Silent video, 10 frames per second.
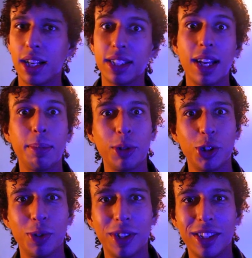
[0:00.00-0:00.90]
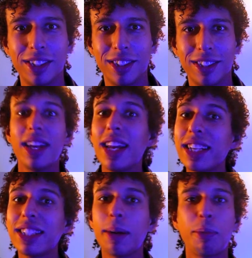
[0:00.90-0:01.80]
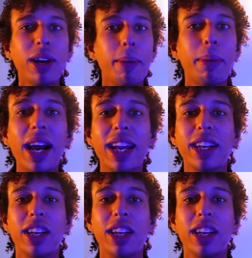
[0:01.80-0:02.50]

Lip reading: samples you want. Next up, rent a bike.